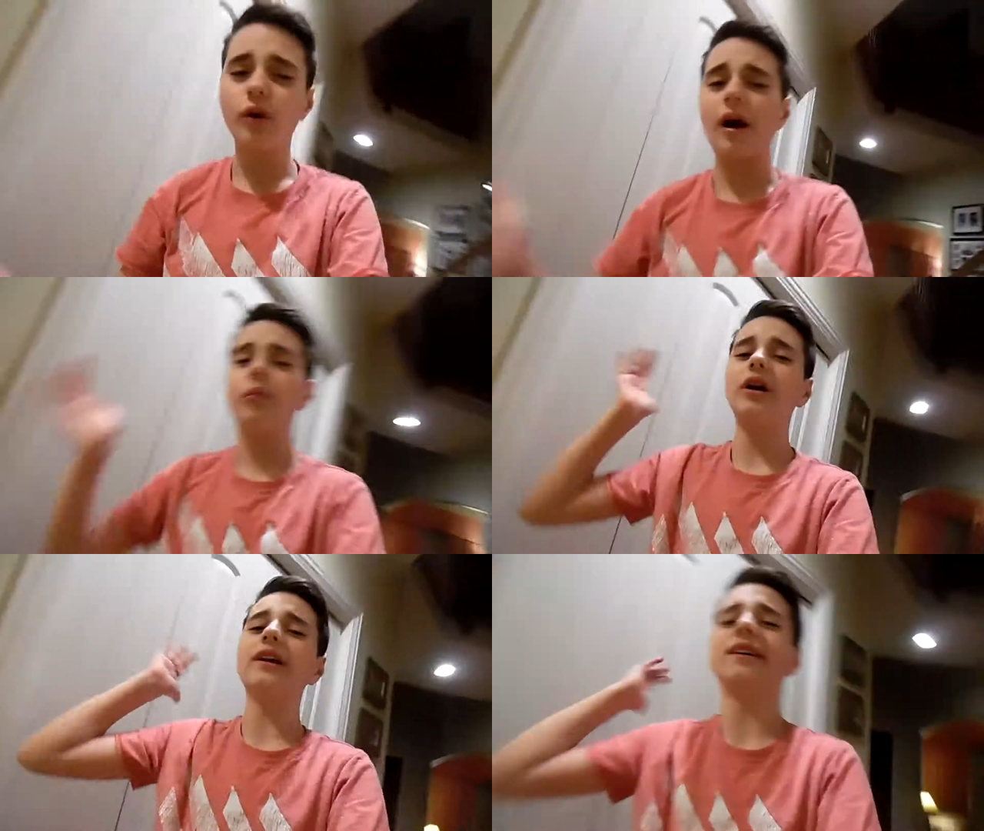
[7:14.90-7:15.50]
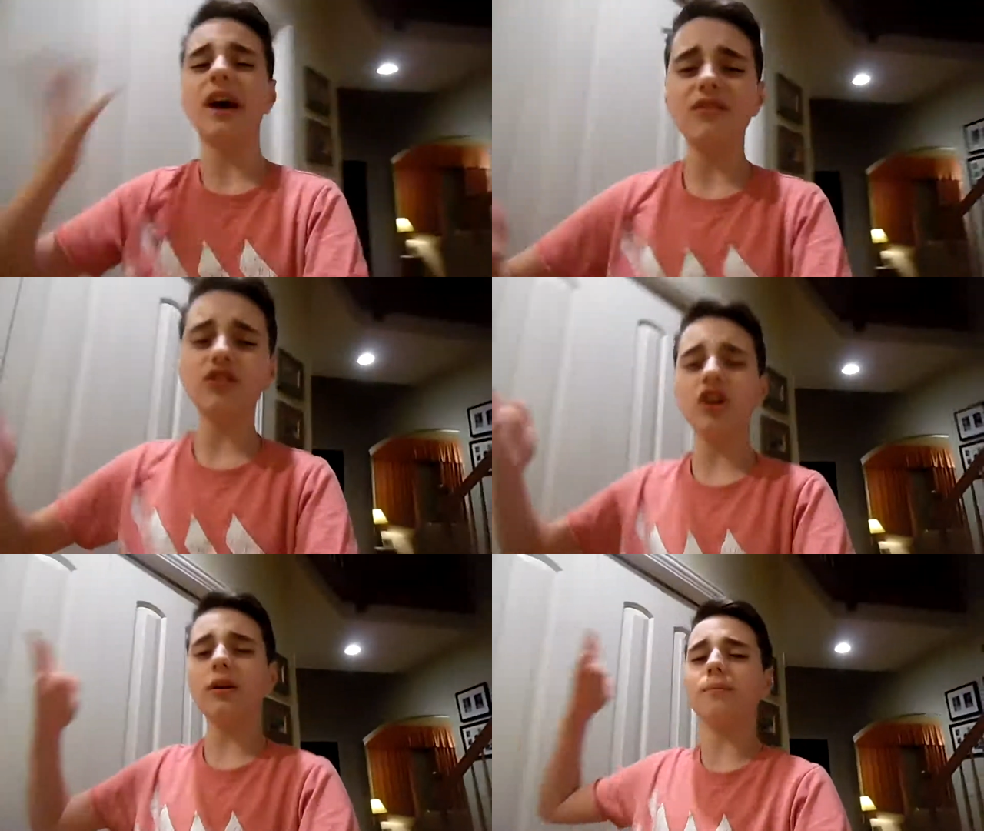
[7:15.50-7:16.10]
year I want to
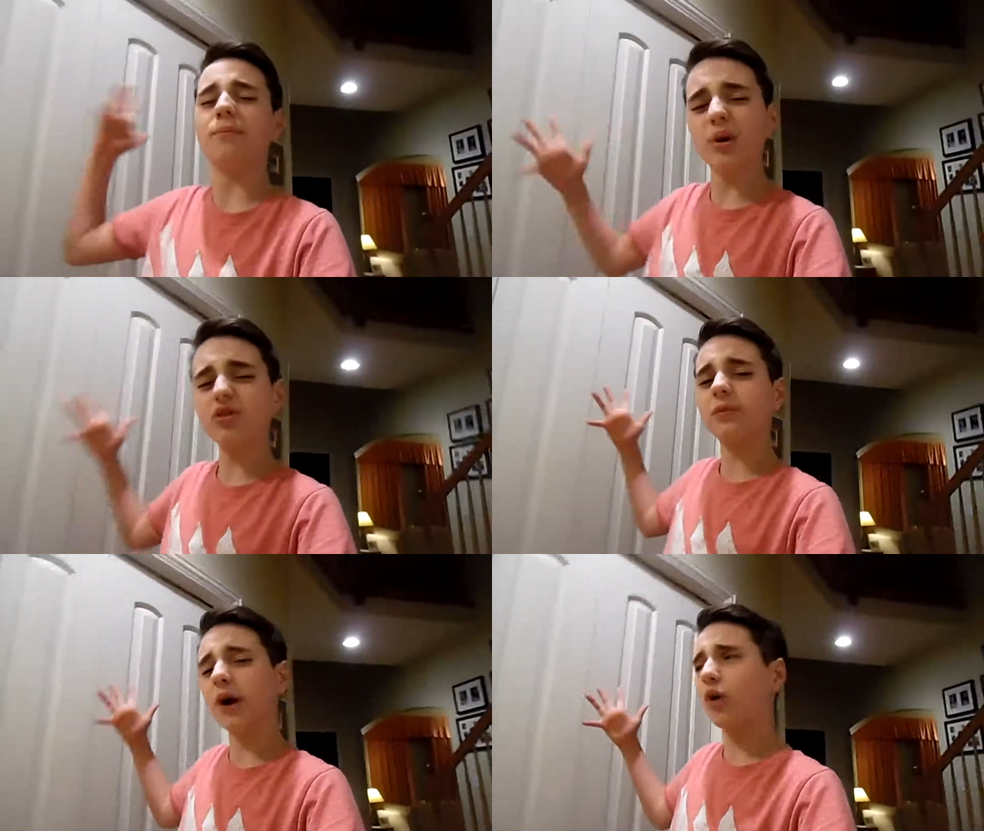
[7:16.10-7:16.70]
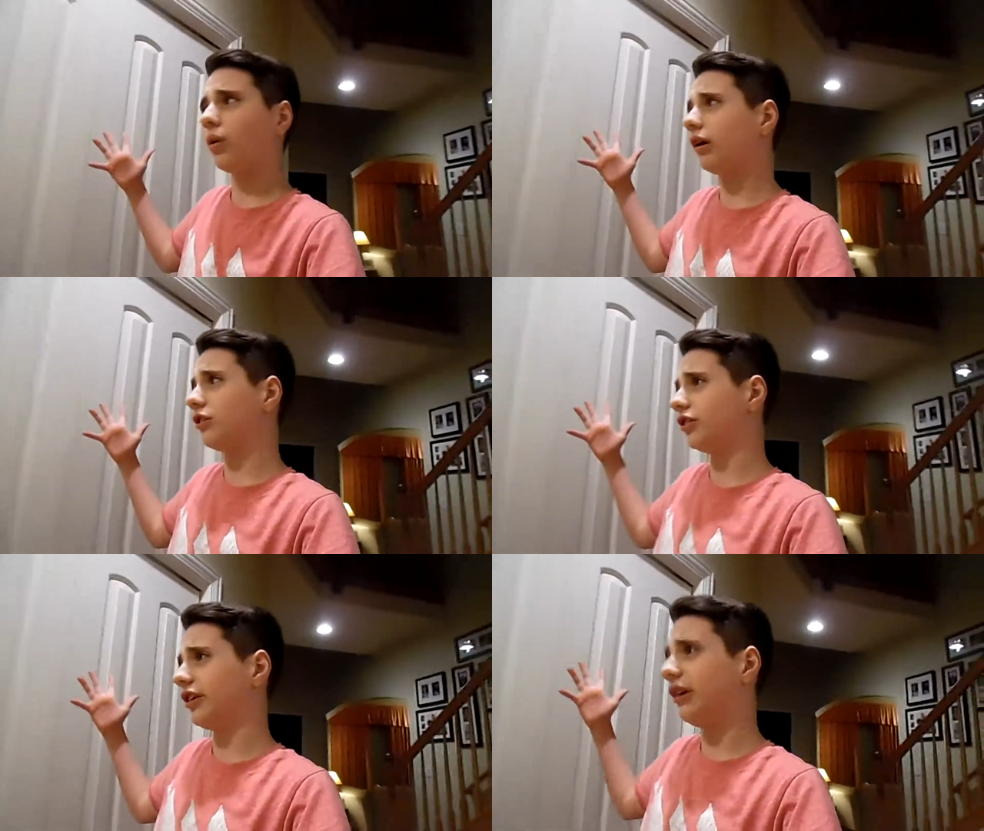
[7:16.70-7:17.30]
definitely boost my
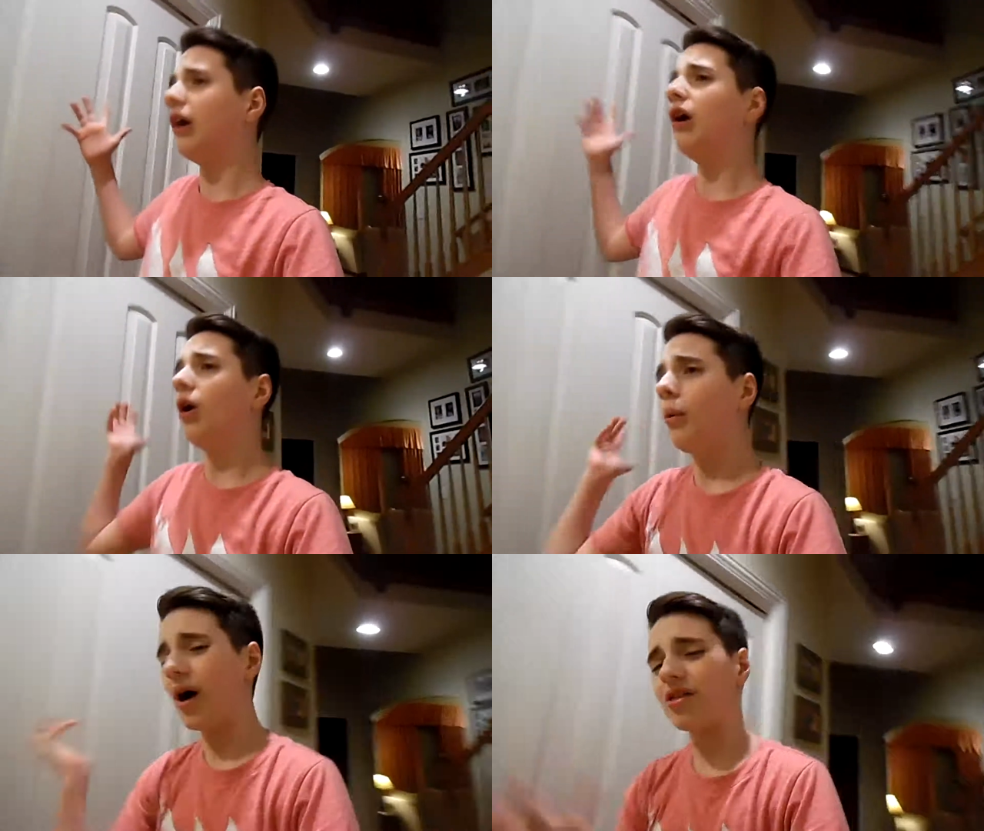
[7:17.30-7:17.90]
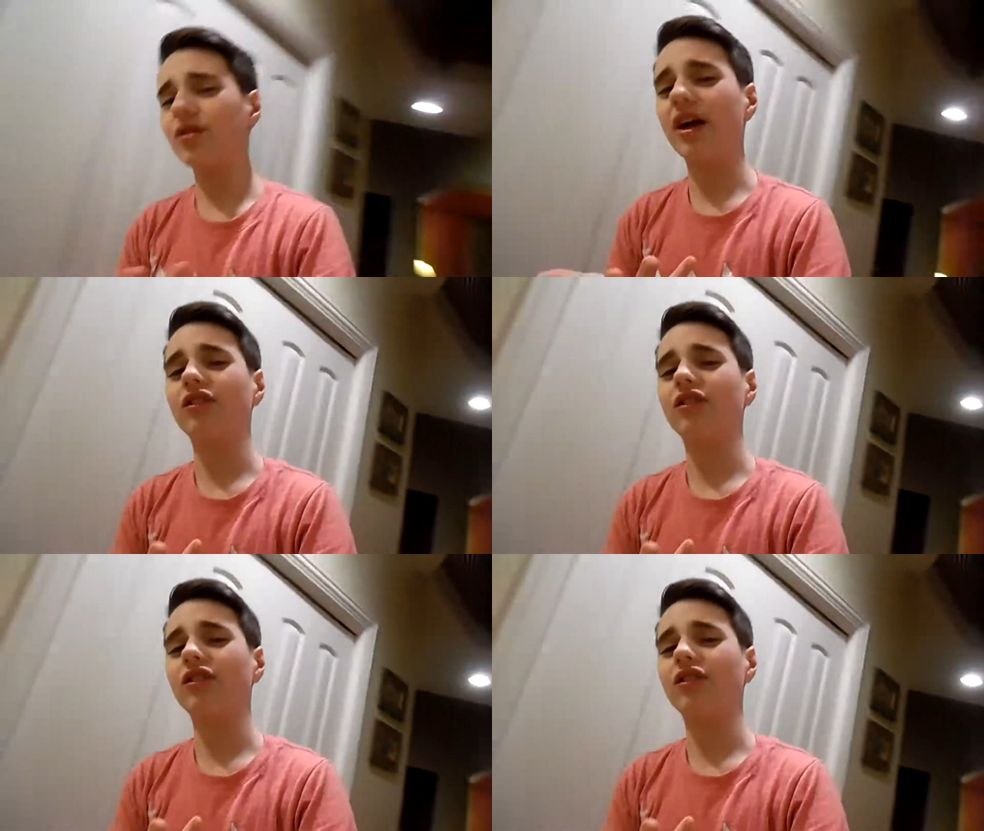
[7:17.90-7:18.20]
quality, whether